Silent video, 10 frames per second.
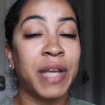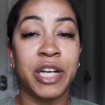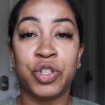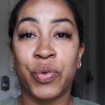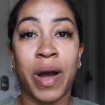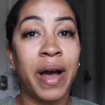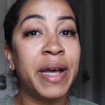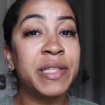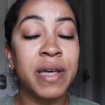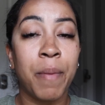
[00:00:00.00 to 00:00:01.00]
I
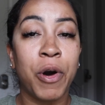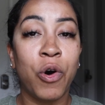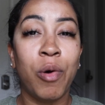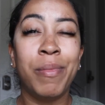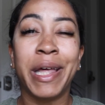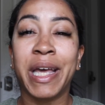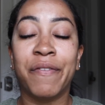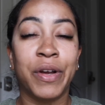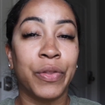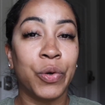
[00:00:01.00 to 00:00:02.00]
try to come home like
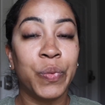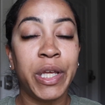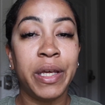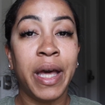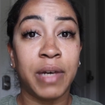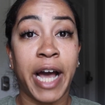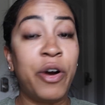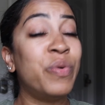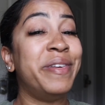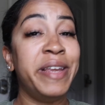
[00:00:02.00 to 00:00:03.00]
every other week. I
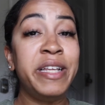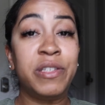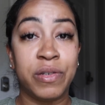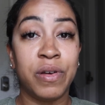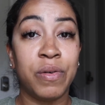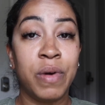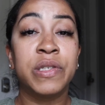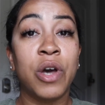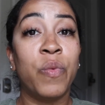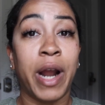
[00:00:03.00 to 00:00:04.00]
don't need to.
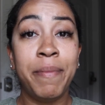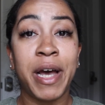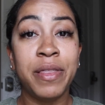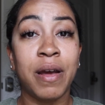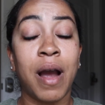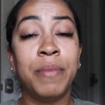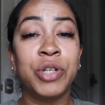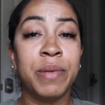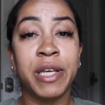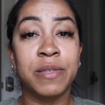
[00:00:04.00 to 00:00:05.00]
So when I'm out there, I'm
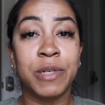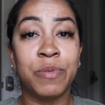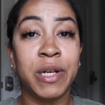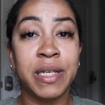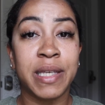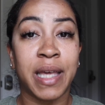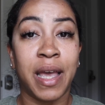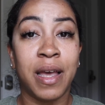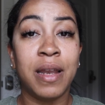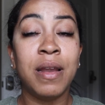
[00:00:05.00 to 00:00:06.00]
trying to make as much money as I
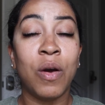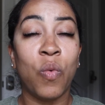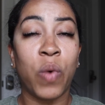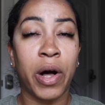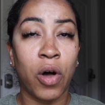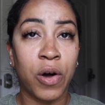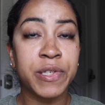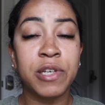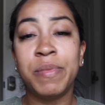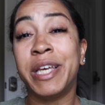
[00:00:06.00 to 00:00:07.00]
can while
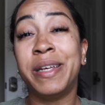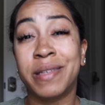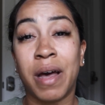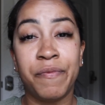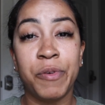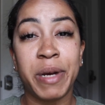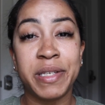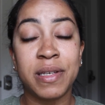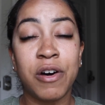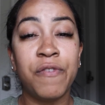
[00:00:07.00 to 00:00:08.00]
also making time for
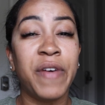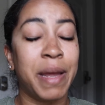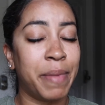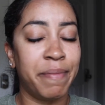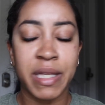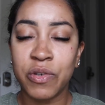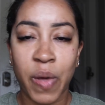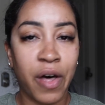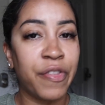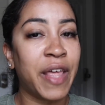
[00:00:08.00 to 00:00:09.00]
myself and my mental
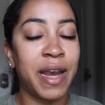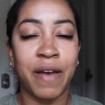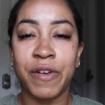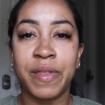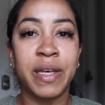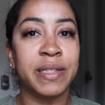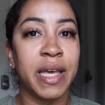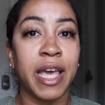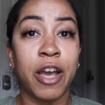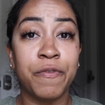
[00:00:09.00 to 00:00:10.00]
health and everything and
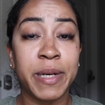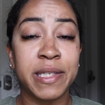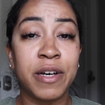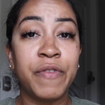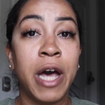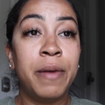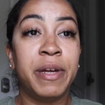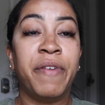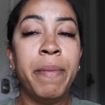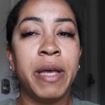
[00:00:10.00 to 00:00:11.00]
taking care of myself. But
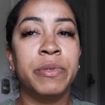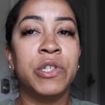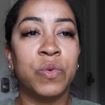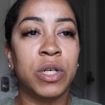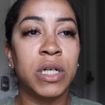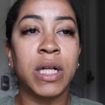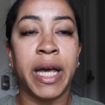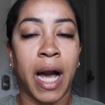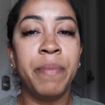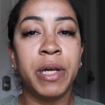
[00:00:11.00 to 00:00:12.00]
if I'm able to work,
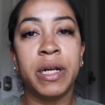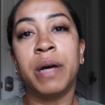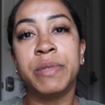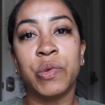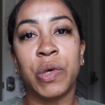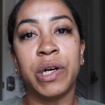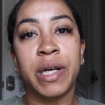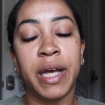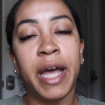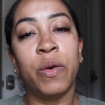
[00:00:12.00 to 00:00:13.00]
like I'm gonna come to work
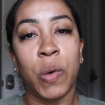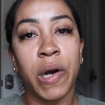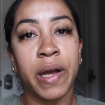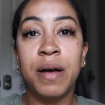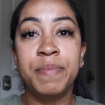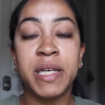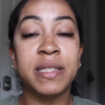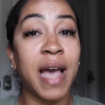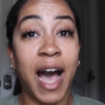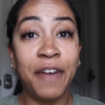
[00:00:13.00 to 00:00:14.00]
and work,
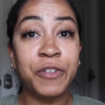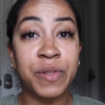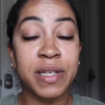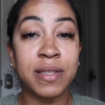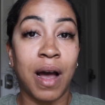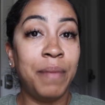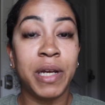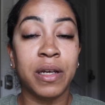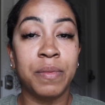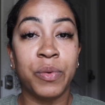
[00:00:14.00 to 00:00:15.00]
because after this, I'm
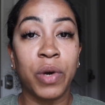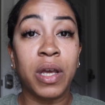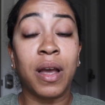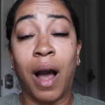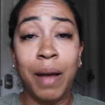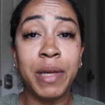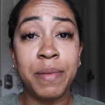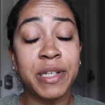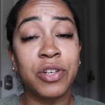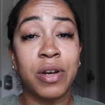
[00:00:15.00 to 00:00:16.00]
not gonna be working. I'm gonna
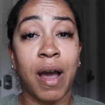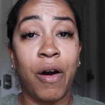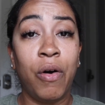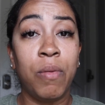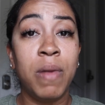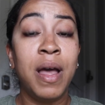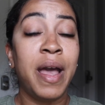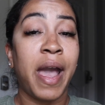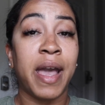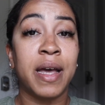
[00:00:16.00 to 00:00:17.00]
be chilling at home
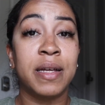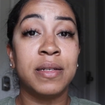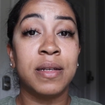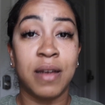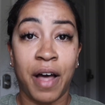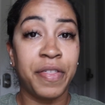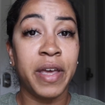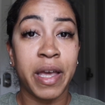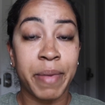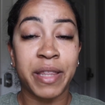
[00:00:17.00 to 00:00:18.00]
and not
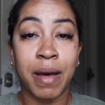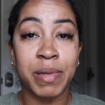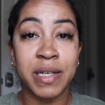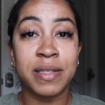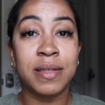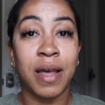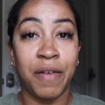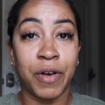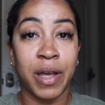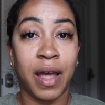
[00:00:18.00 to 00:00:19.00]
thinking about that place
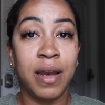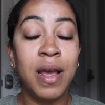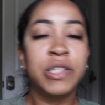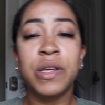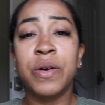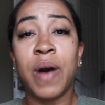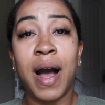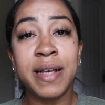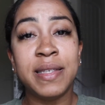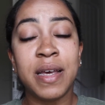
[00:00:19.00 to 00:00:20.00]
ever again. So
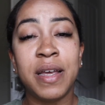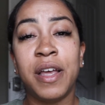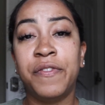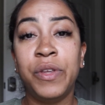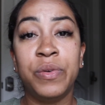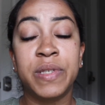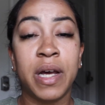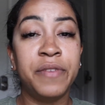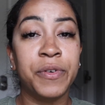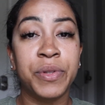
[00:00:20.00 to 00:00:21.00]
I say if you
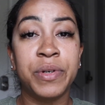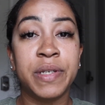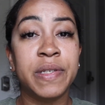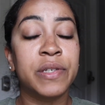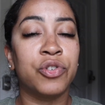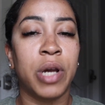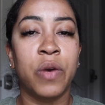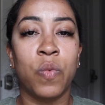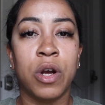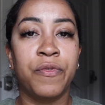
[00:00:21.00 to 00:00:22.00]
sign for 36, try
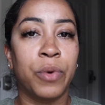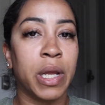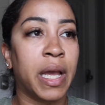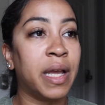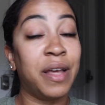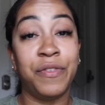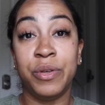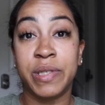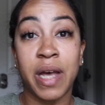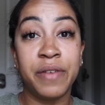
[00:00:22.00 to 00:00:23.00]
and work 48. If you
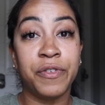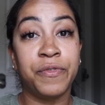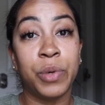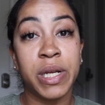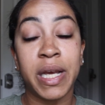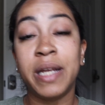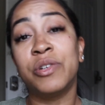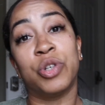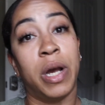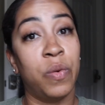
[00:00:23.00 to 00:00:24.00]
sign for 48, try